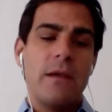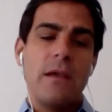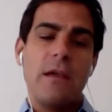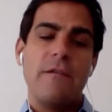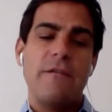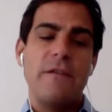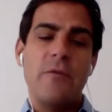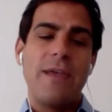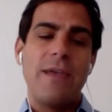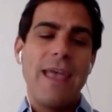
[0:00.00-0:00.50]

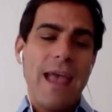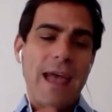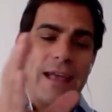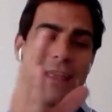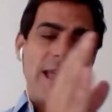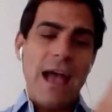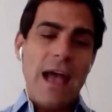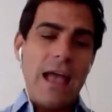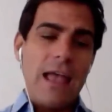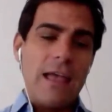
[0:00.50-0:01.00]
if you
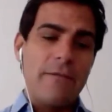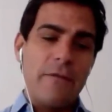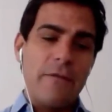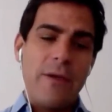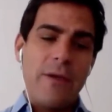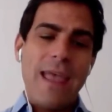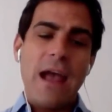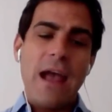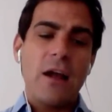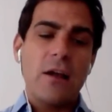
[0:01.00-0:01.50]

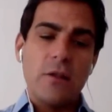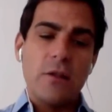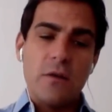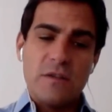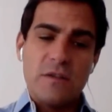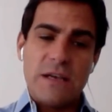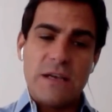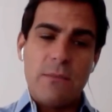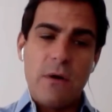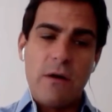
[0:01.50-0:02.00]
can't
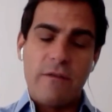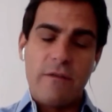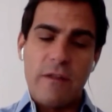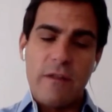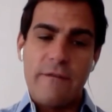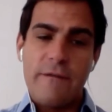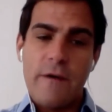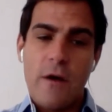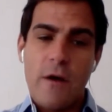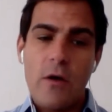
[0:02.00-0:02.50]
close them over
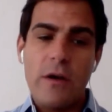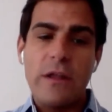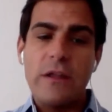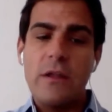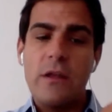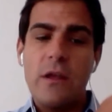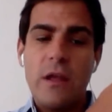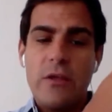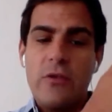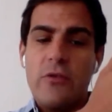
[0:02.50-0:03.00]
the phone
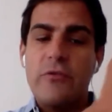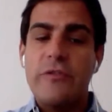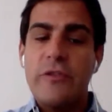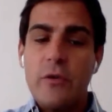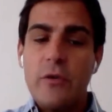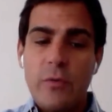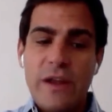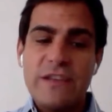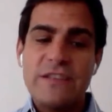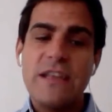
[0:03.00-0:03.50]
and you
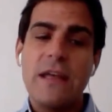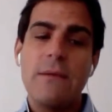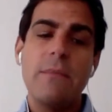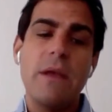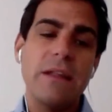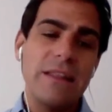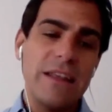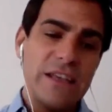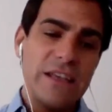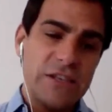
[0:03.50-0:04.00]
do reach them,
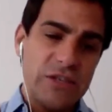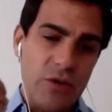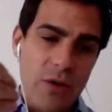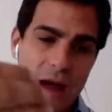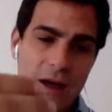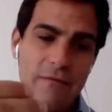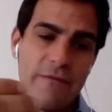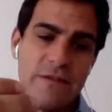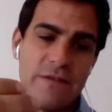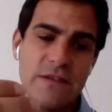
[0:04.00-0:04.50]
at least you
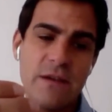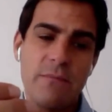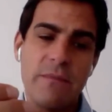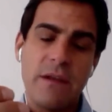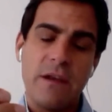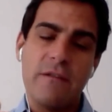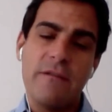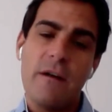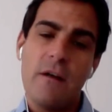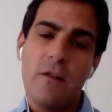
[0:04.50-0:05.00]
have
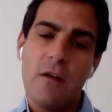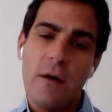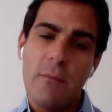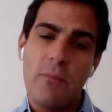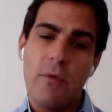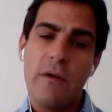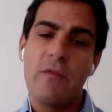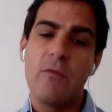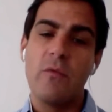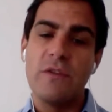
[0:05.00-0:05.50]
something to follow
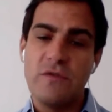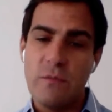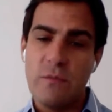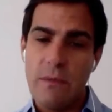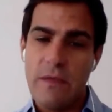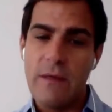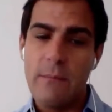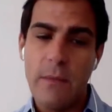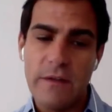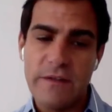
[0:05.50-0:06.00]
up with, which
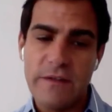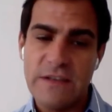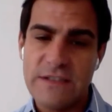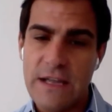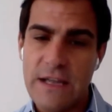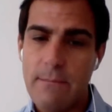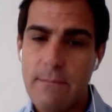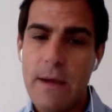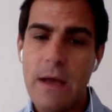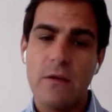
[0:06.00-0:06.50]
would be the
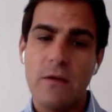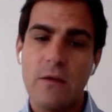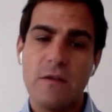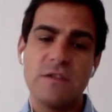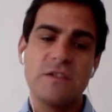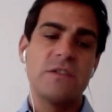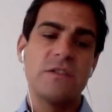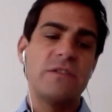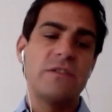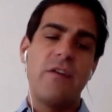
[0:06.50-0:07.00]
multi-step
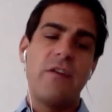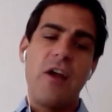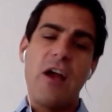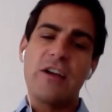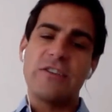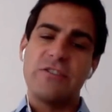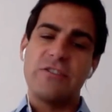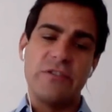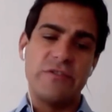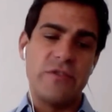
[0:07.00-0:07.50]
mailers to their
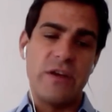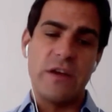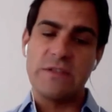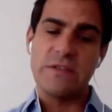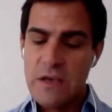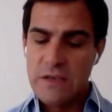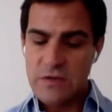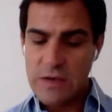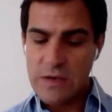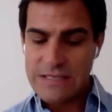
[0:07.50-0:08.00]
actual address.
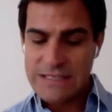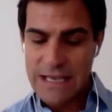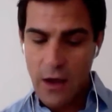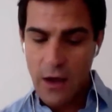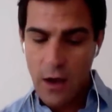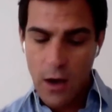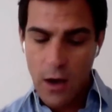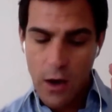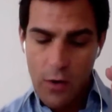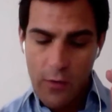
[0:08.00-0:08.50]
So I
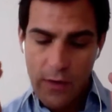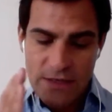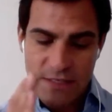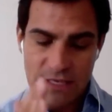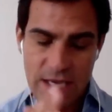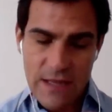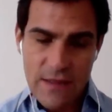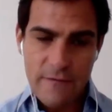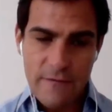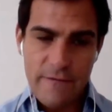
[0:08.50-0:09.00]
say
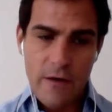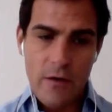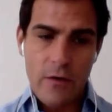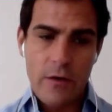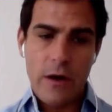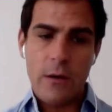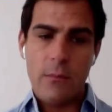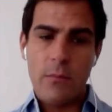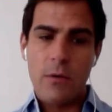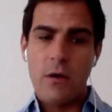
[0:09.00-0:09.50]
always get the
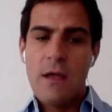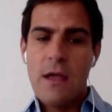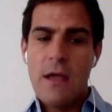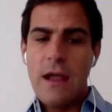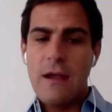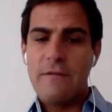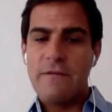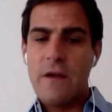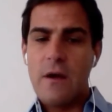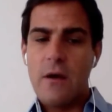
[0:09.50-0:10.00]
phone number.
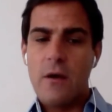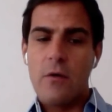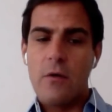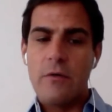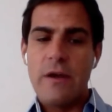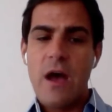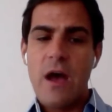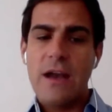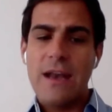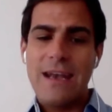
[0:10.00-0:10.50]
If
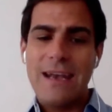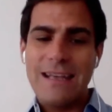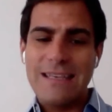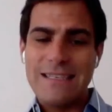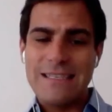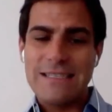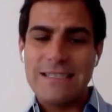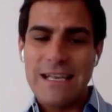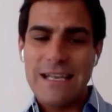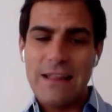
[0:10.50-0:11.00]
they're not an
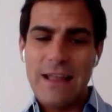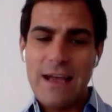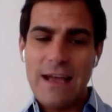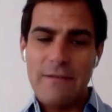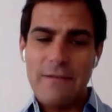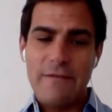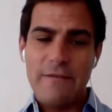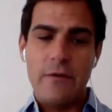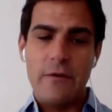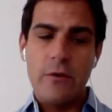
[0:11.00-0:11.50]
existing
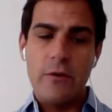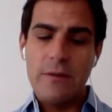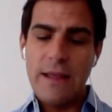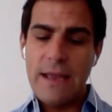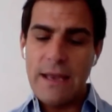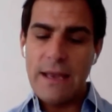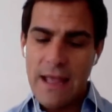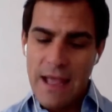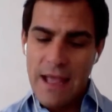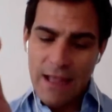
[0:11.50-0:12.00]
client, if they're a new
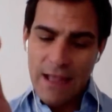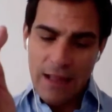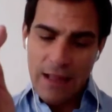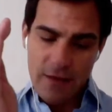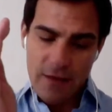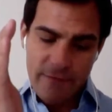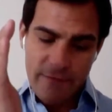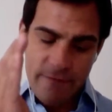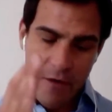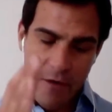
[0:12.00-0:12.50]
lead,
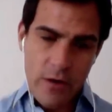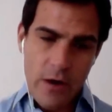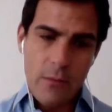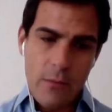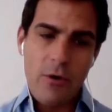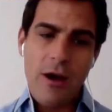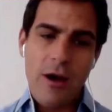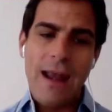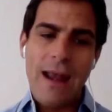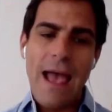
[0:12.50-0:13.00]
get the phone
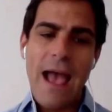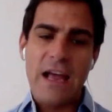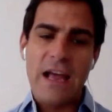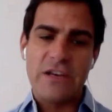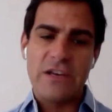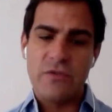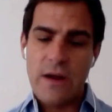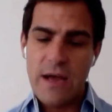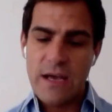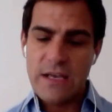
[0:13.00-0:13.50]
number and
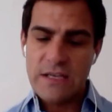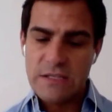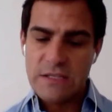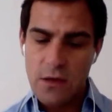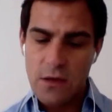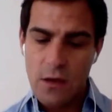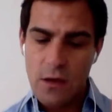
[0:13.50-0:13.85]
address.